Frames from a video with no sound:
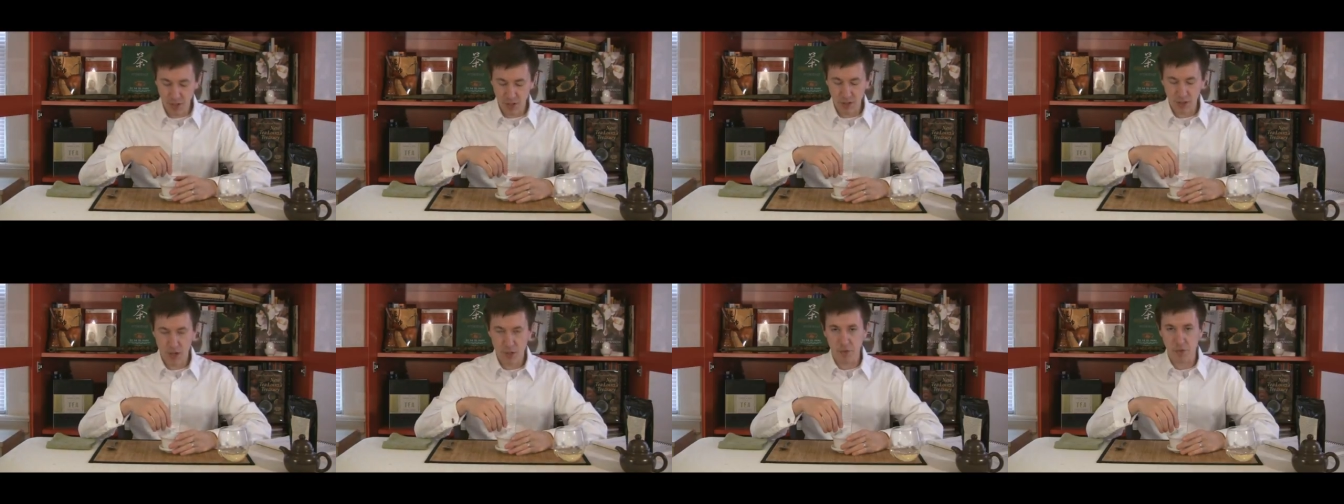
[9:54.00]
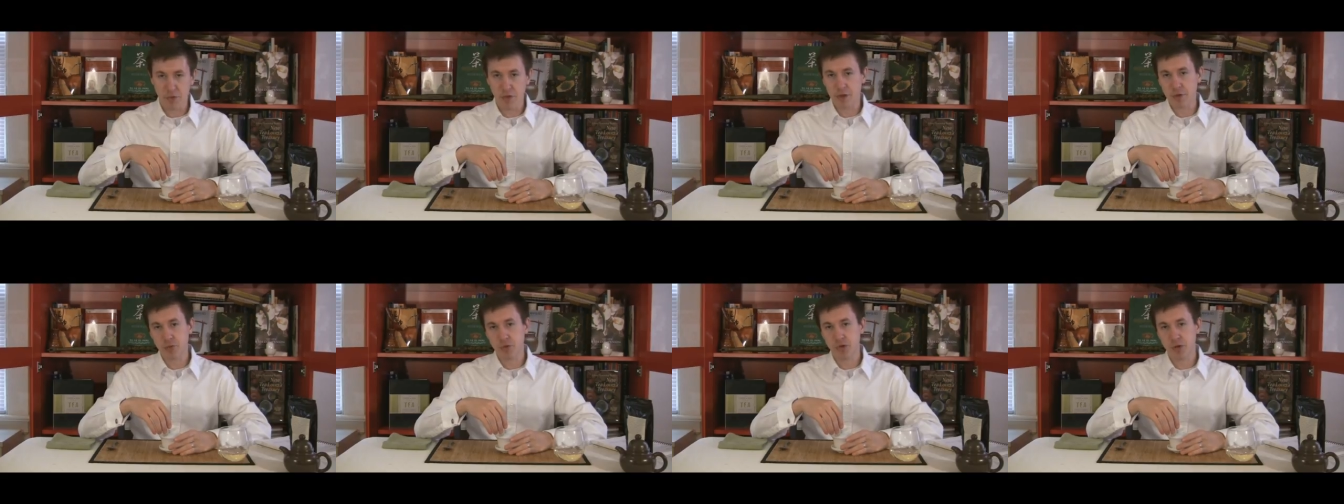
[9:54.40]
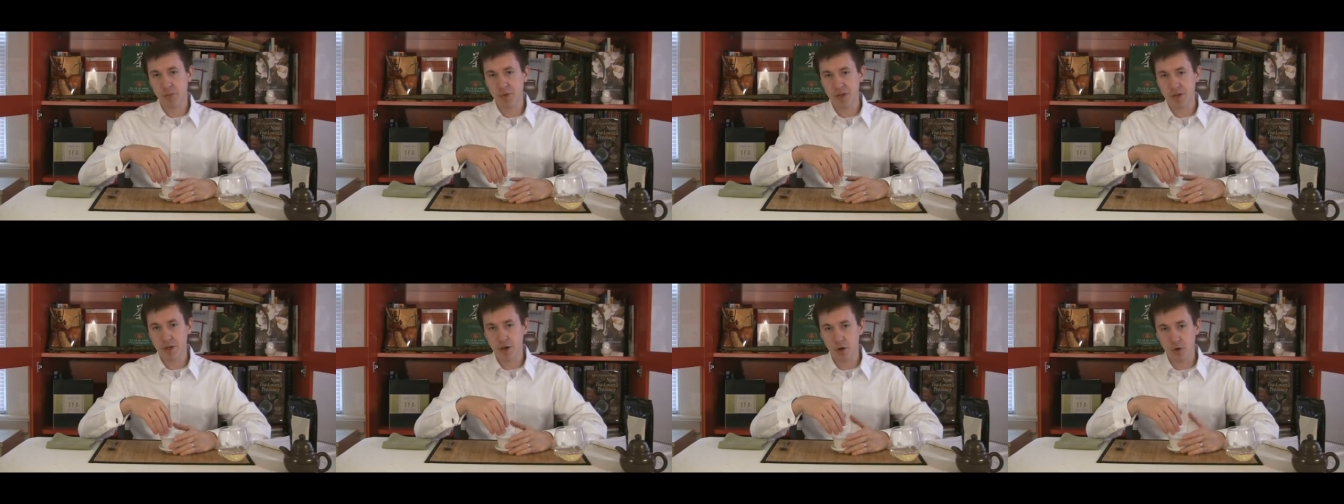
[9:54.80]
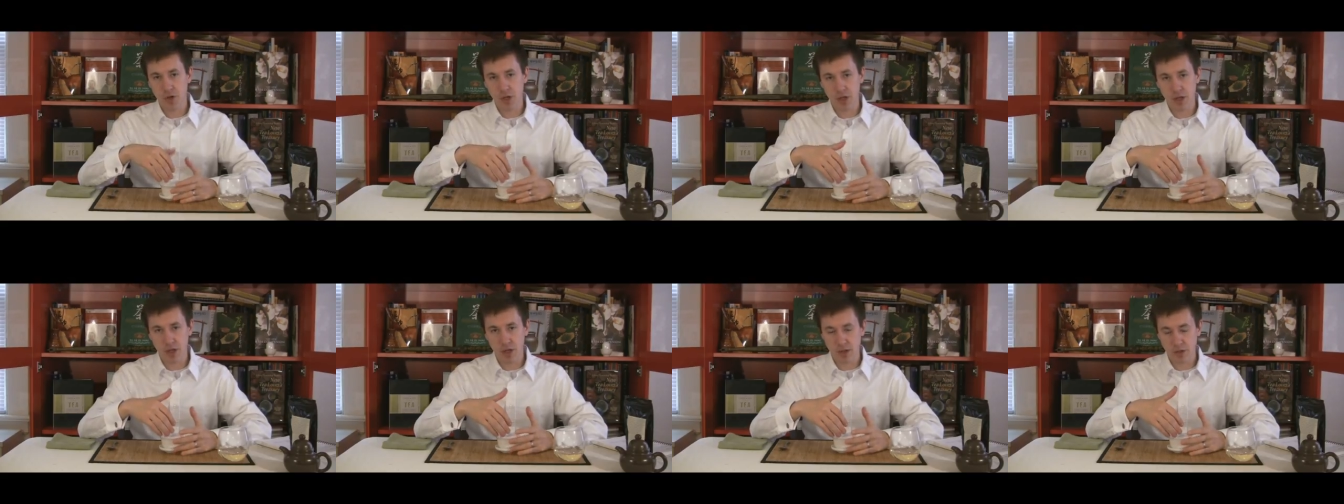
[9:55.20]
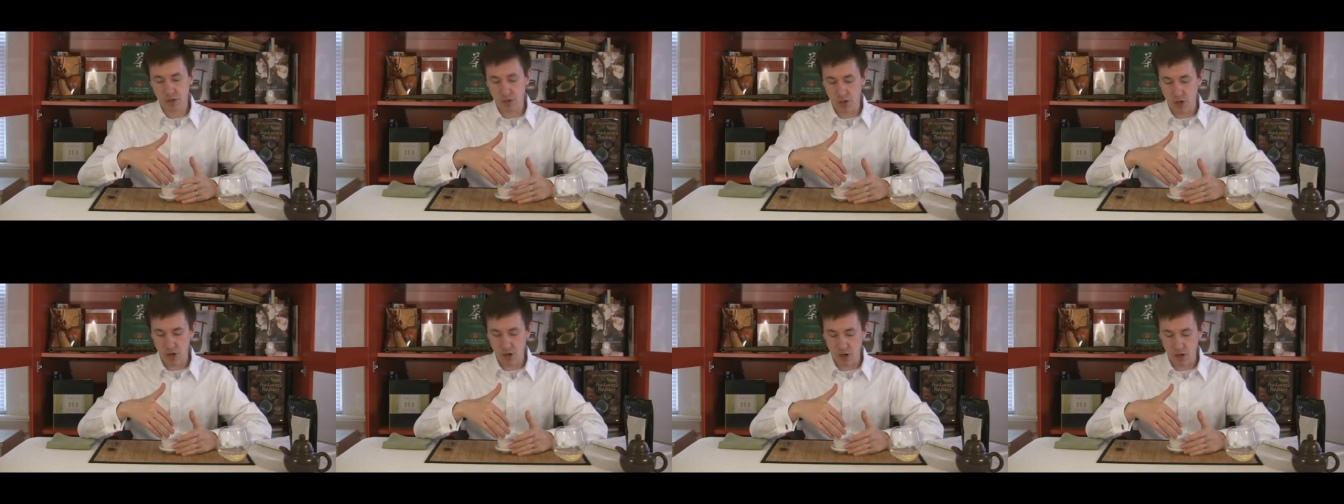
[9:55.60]
a couple of things we're going to be noting is
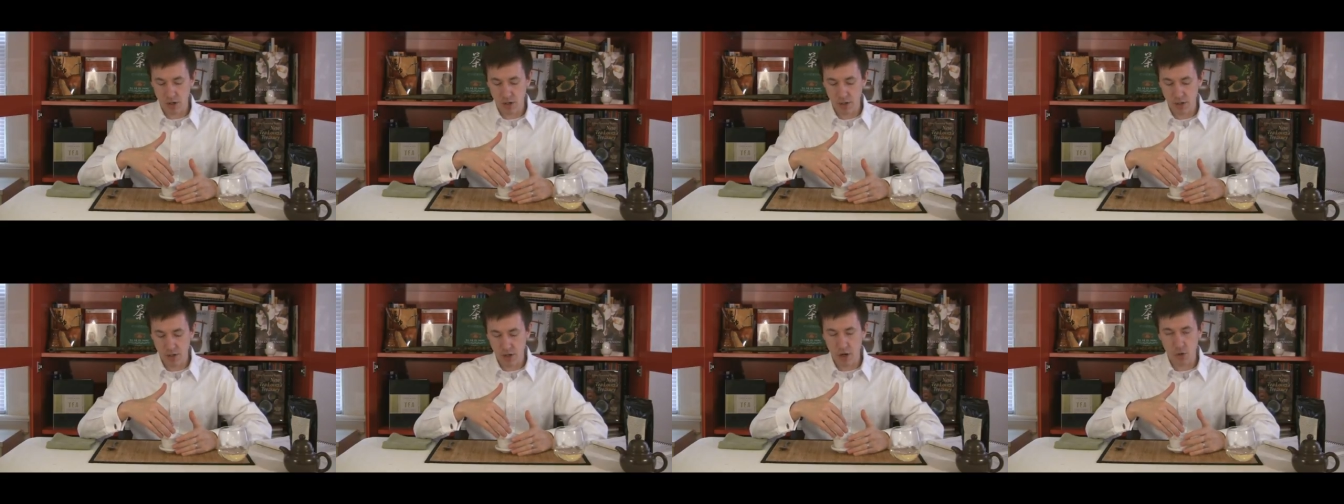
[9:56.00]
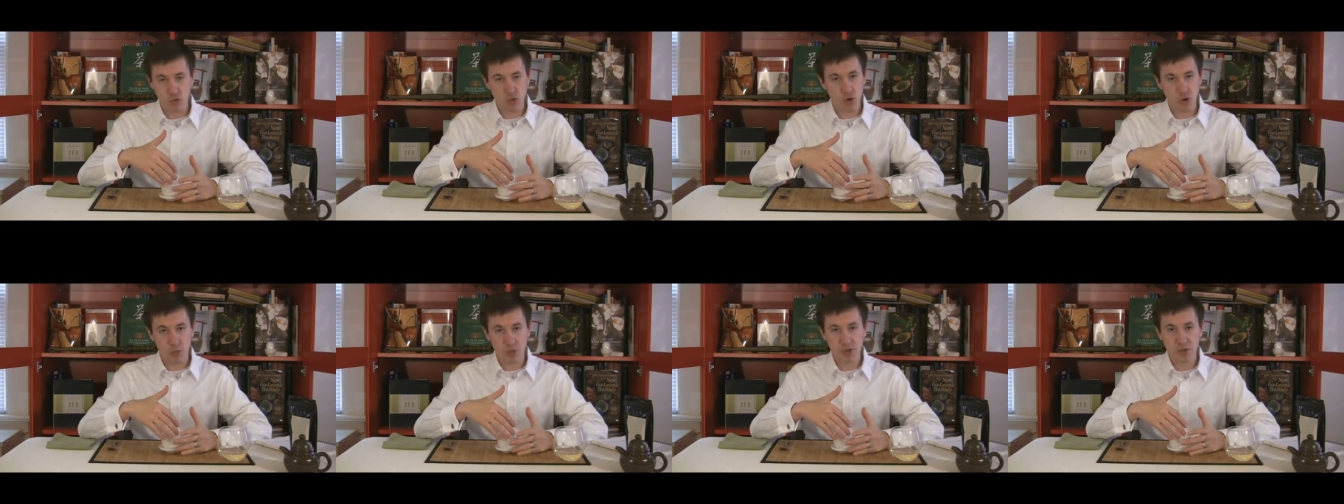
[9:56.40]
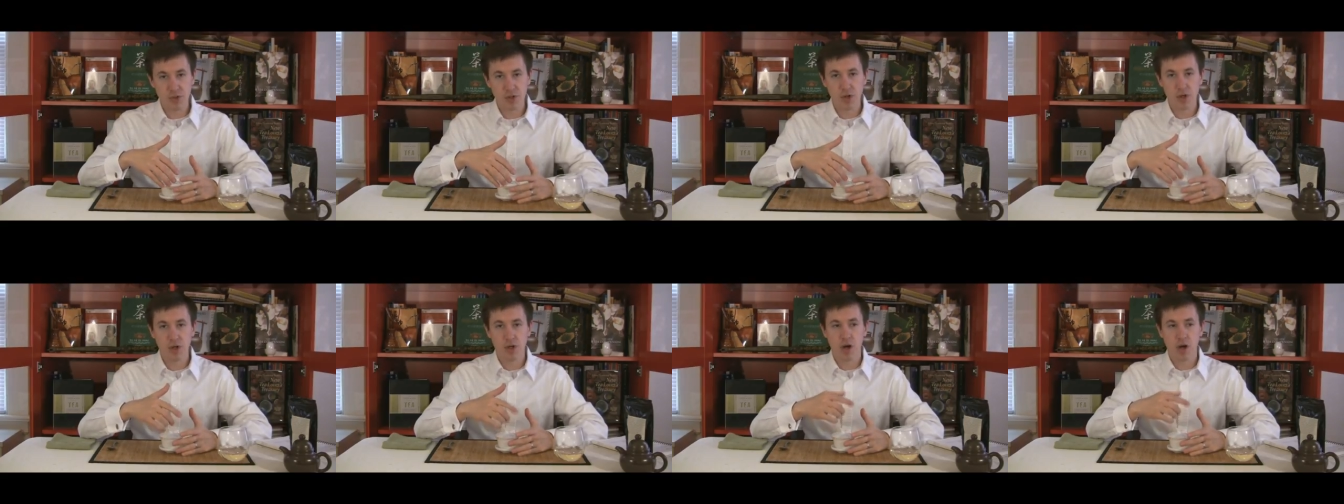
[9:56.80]
our aromas,